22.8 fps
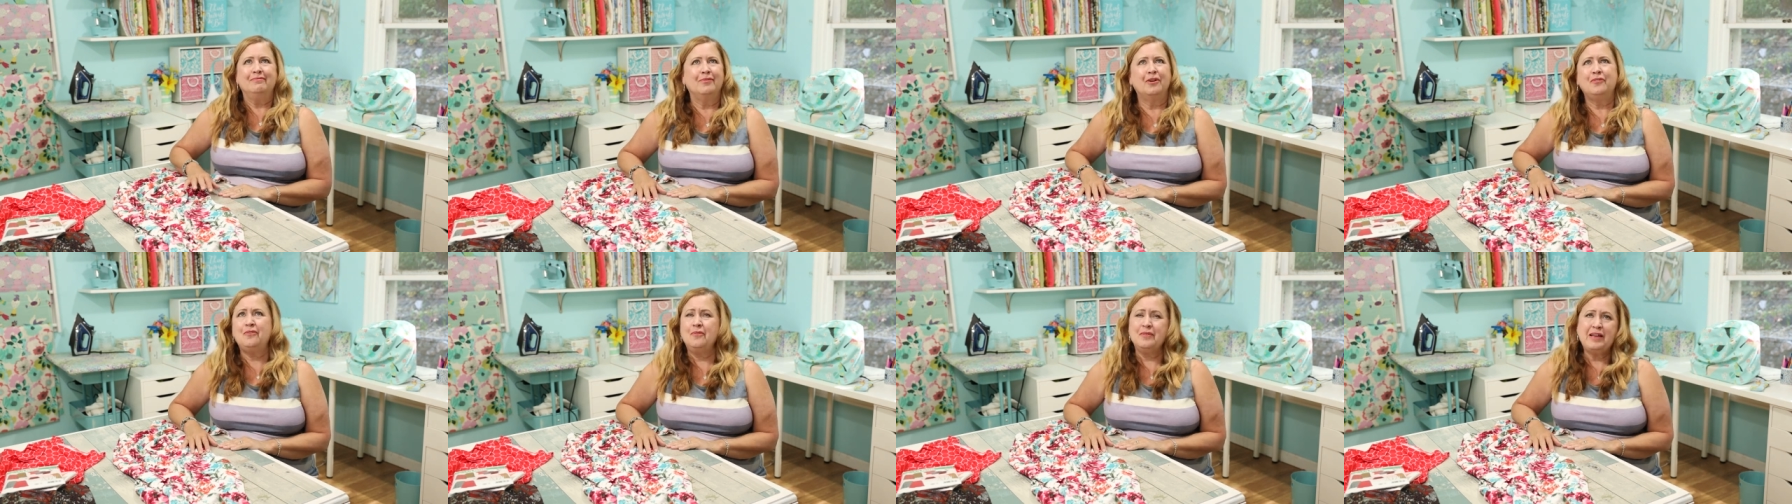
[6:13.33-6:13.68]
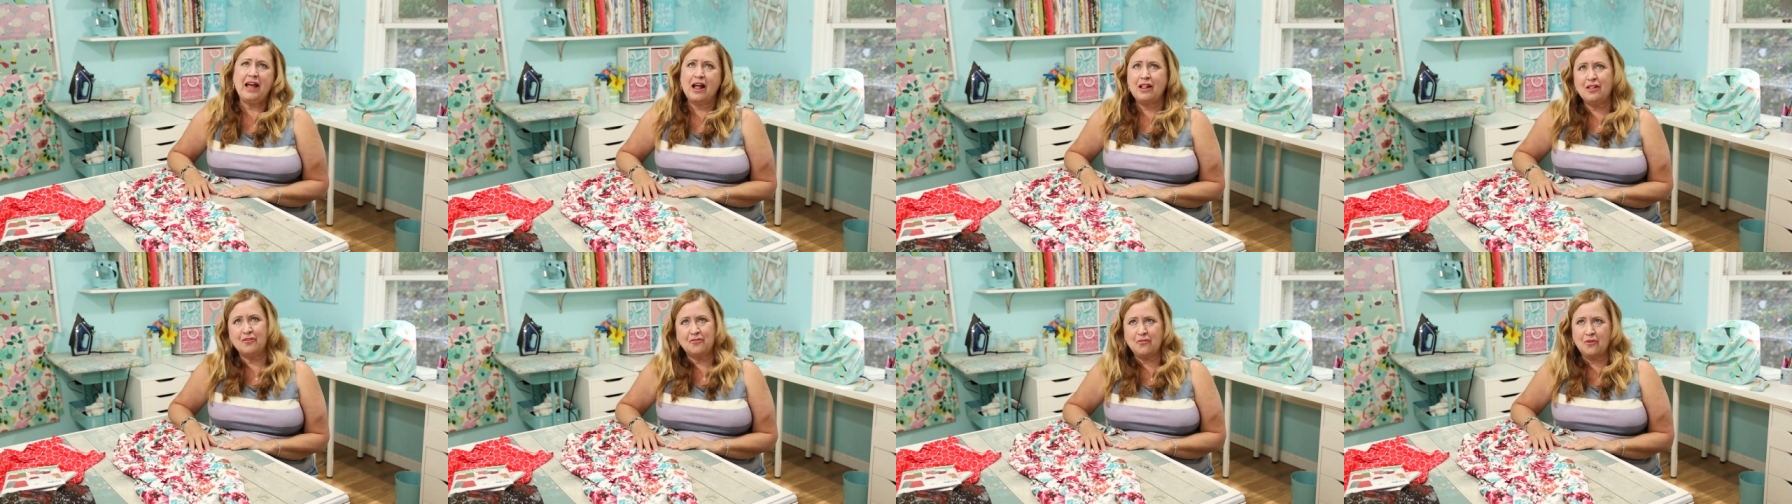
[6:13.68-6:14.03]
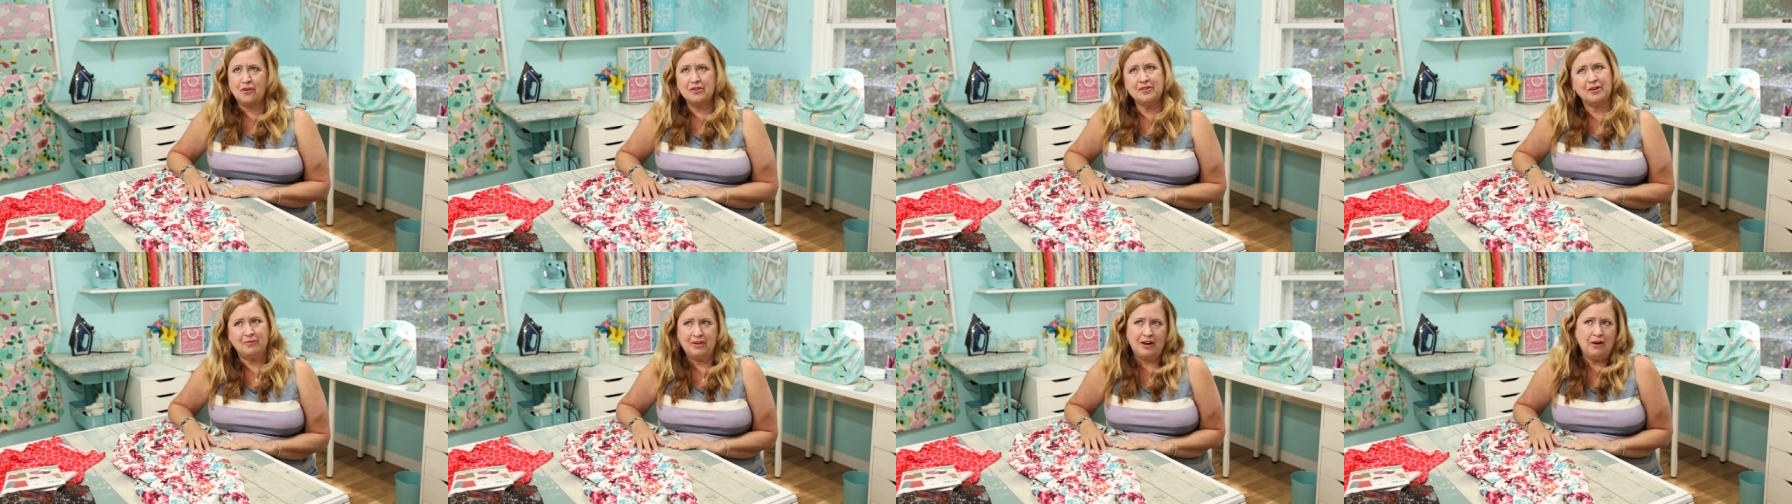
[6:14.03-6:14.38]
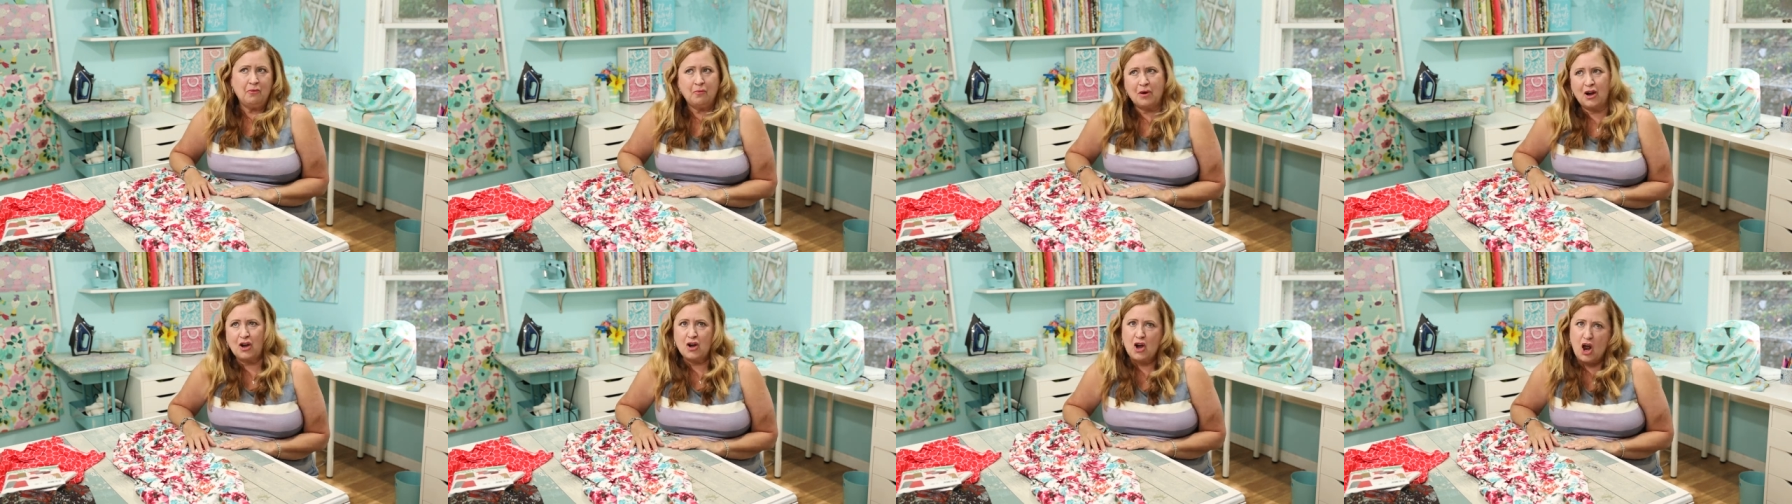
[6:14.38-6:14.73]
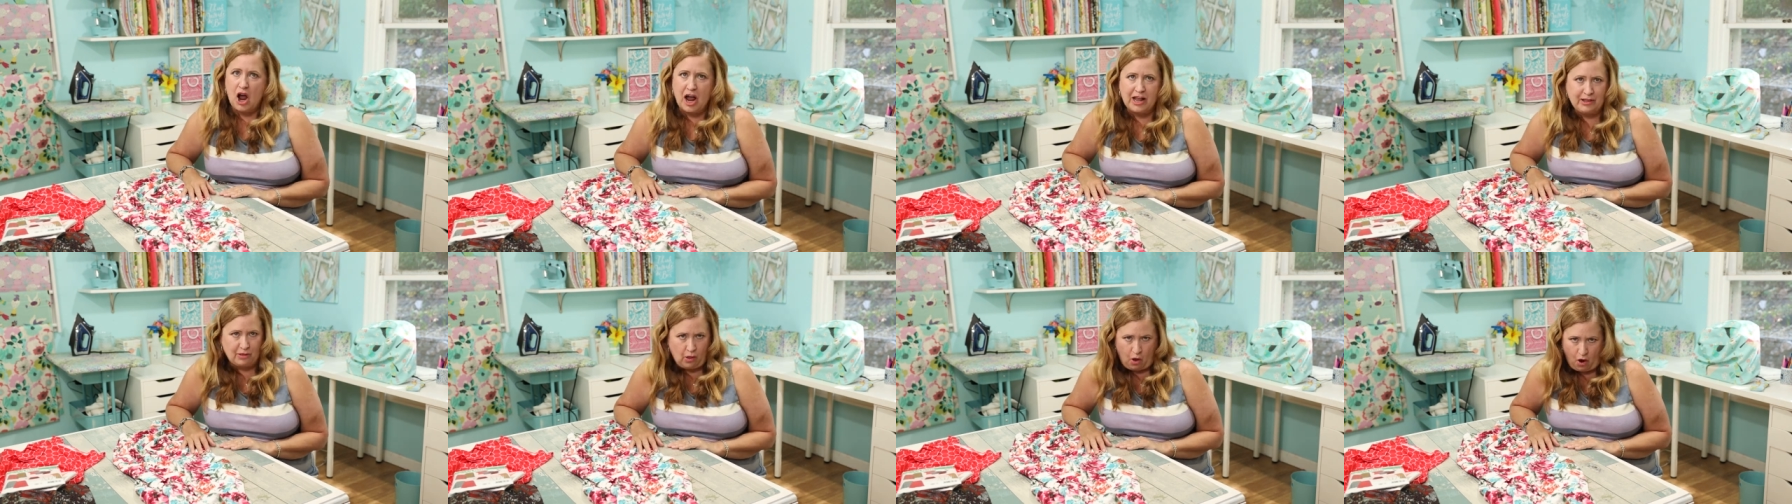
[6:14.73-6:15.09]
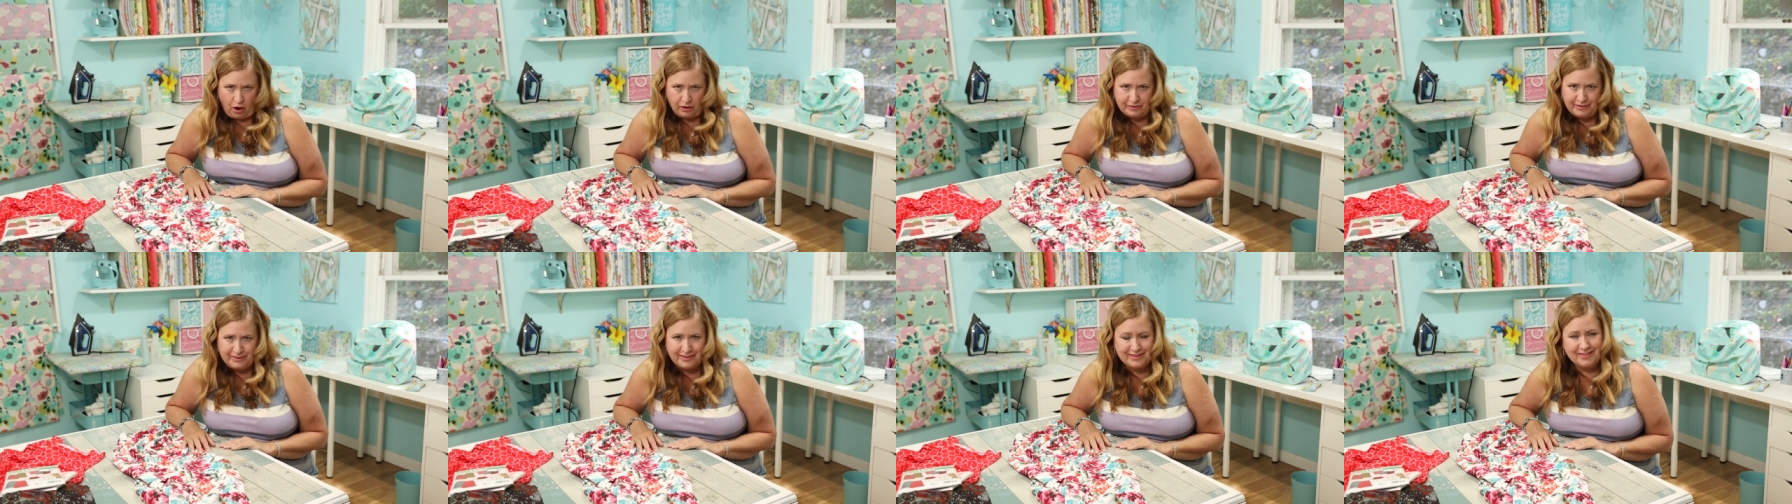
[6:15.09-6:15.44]
We're from California. We don't wear
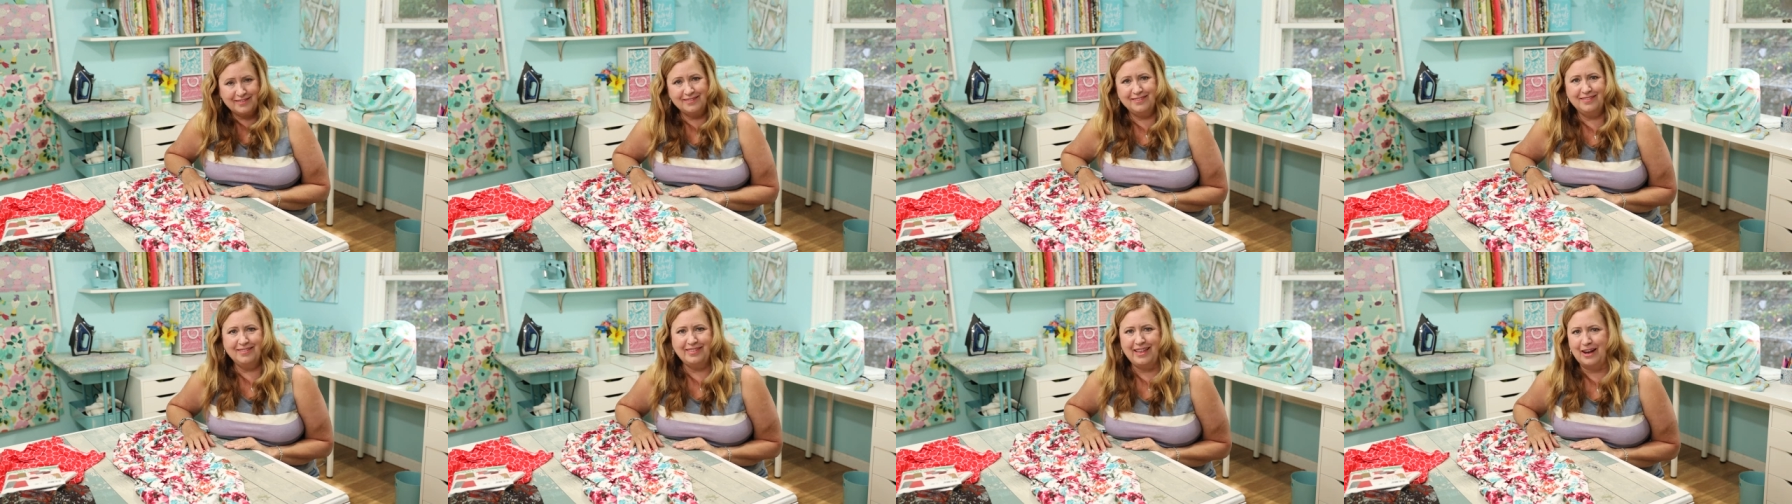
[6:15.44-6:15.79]
nylons.